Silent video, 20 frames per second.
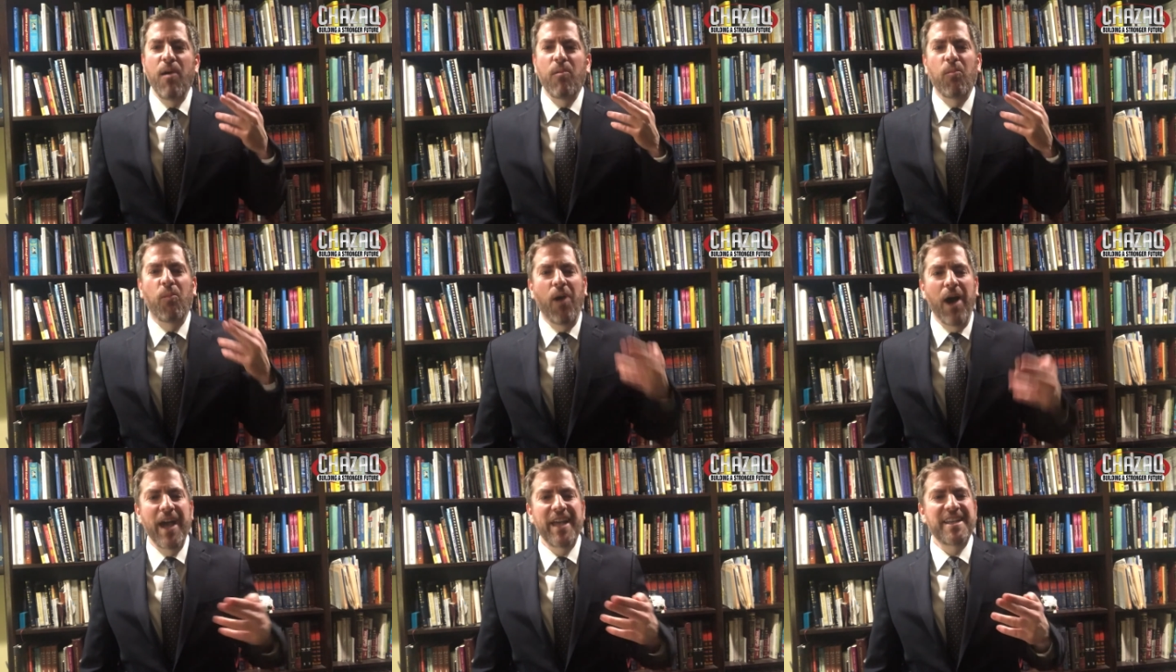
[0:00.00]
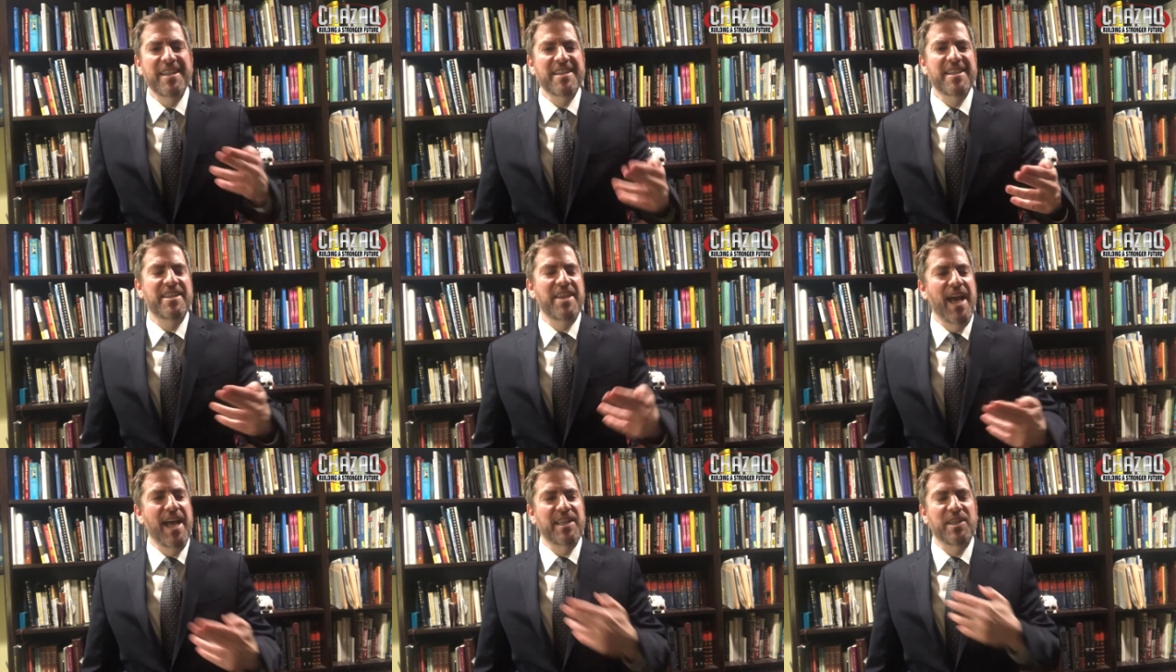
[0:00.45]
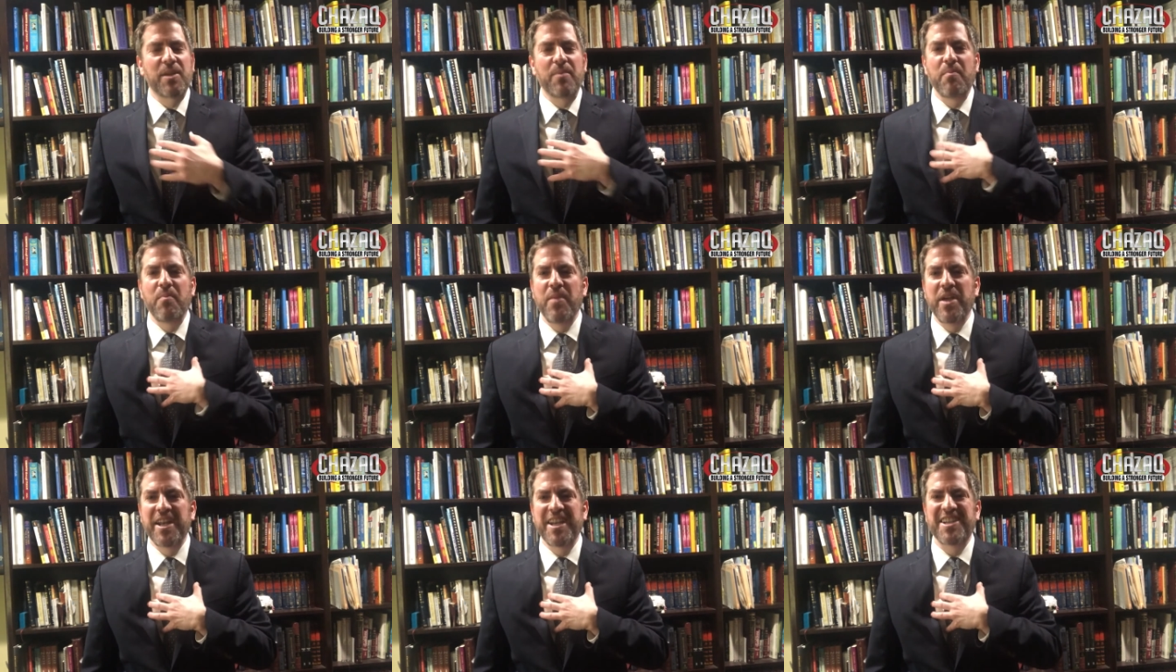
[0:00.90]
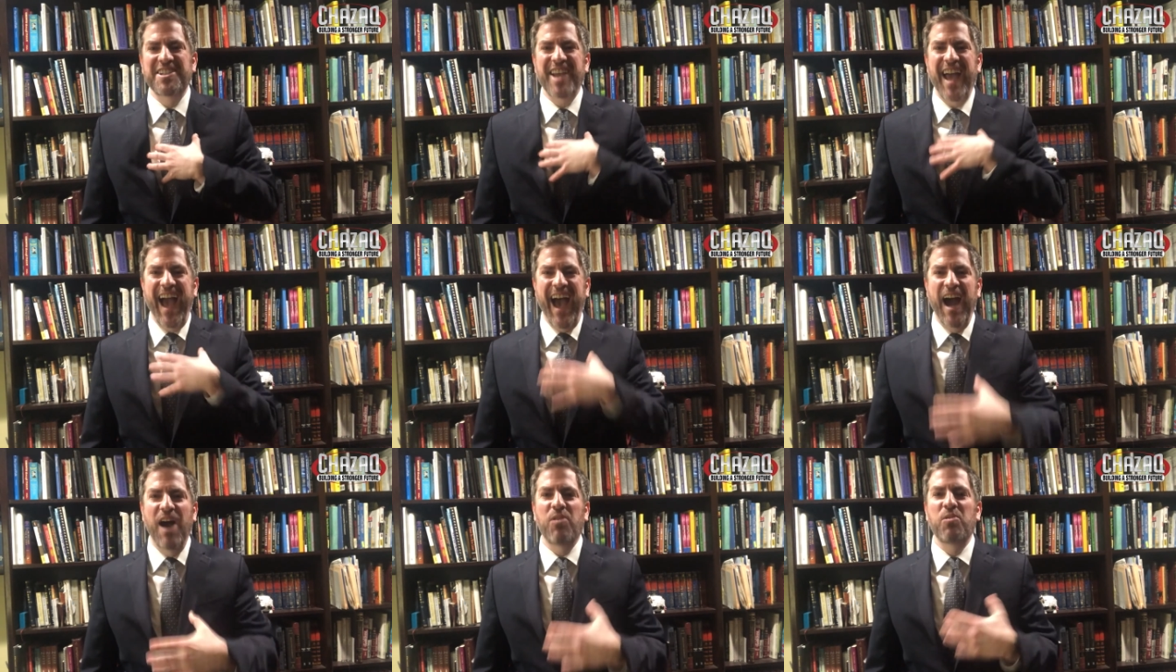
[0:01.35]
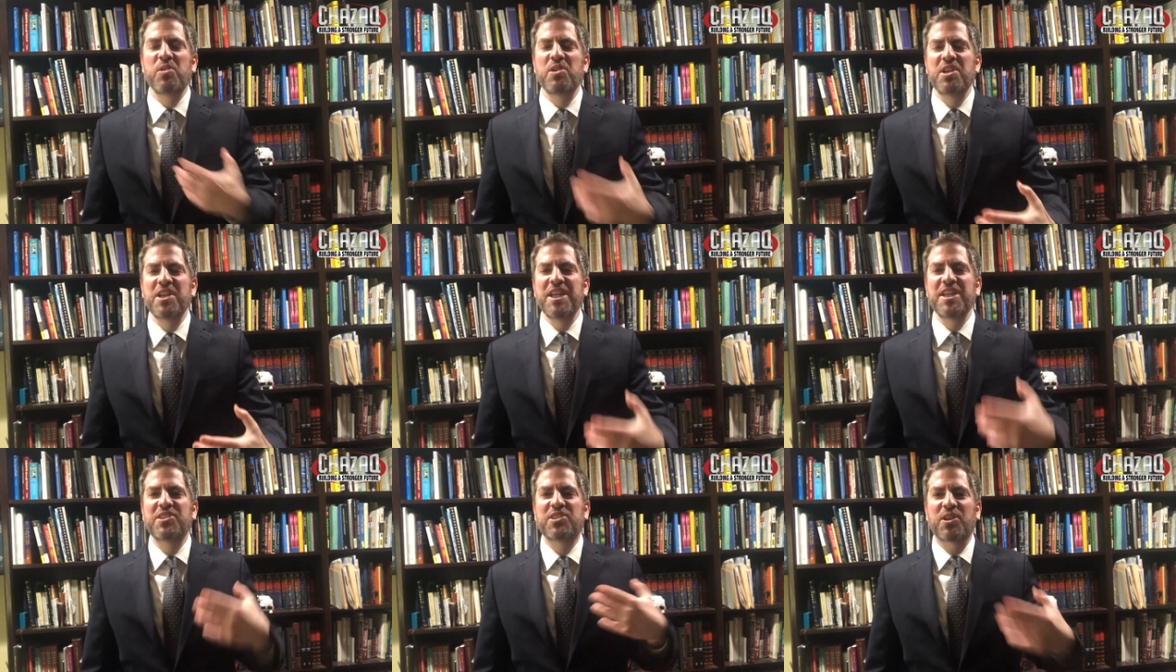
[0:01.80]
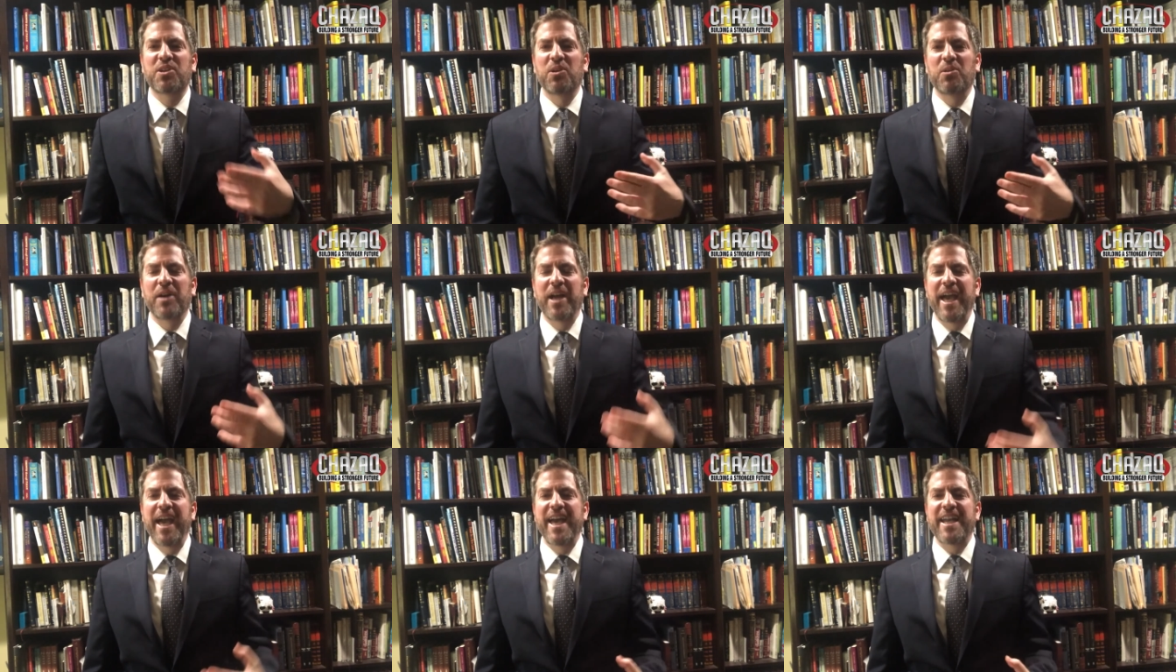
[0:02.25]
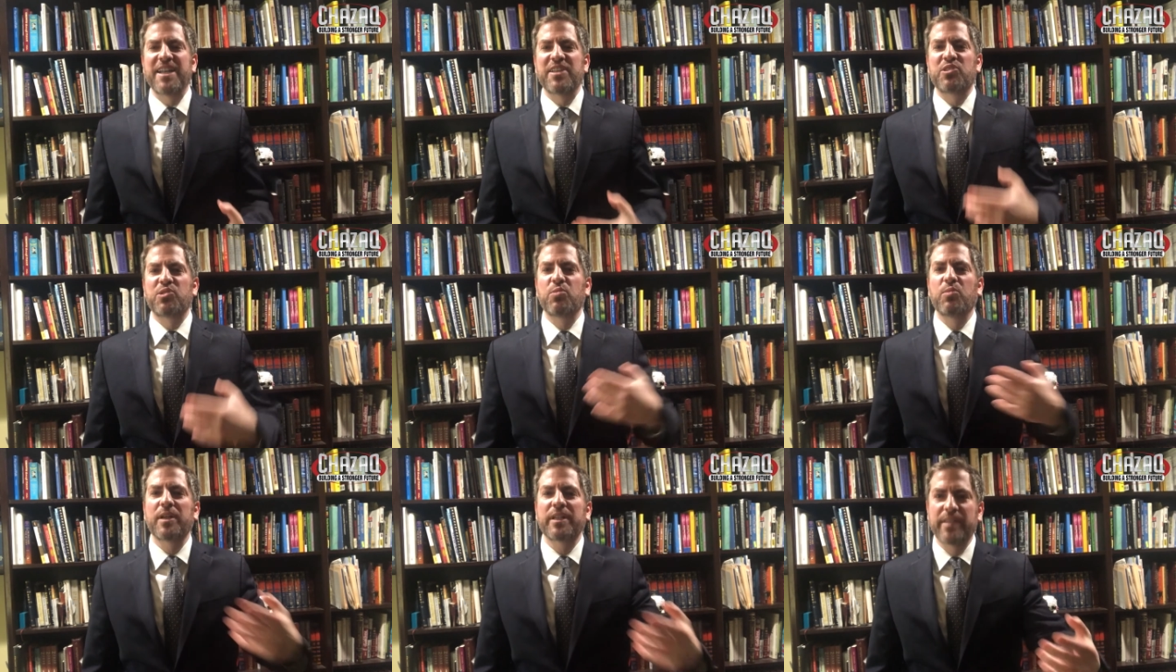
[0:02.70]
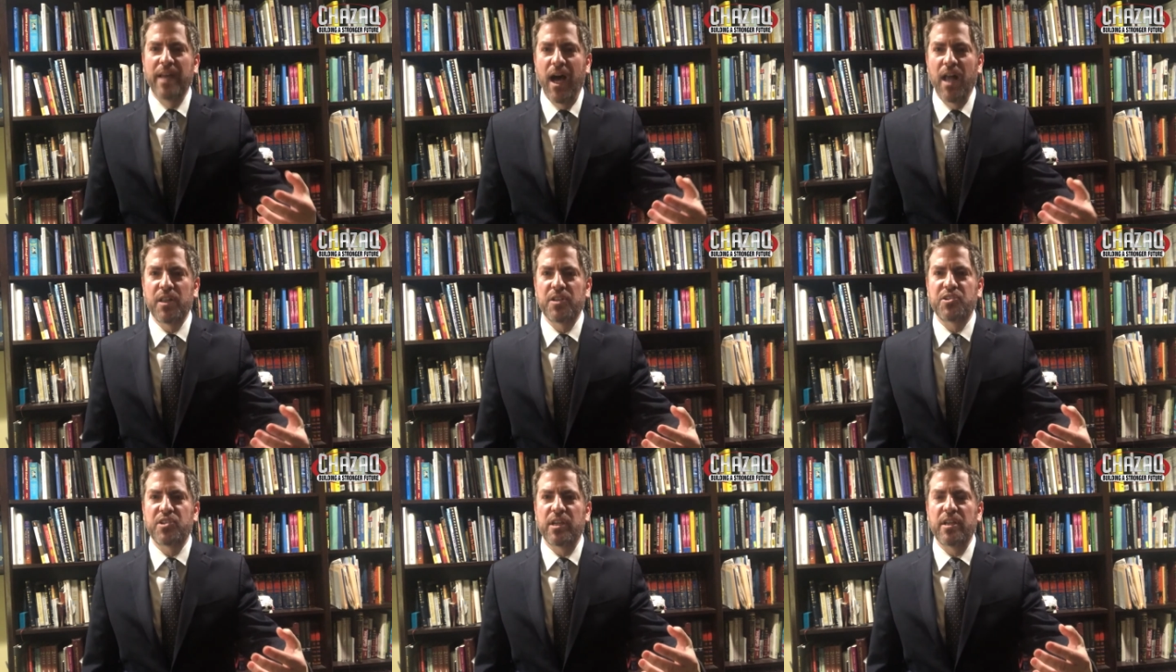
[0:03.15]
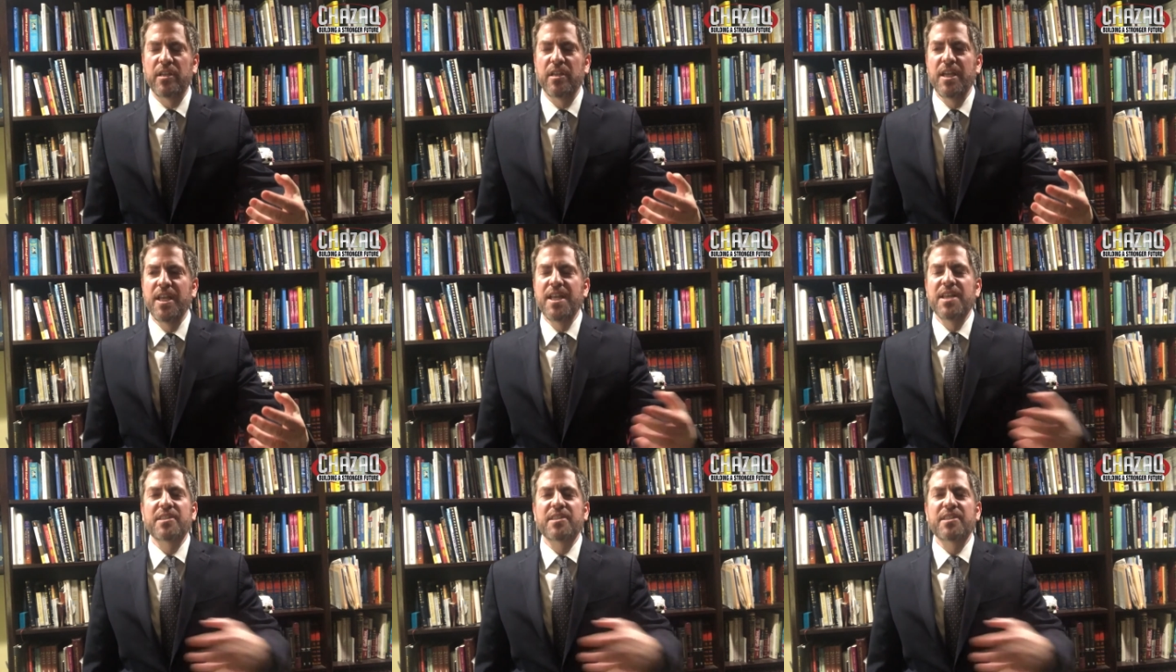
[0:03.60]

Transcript: why does that diminish our need to go ahead and to acknowledge it?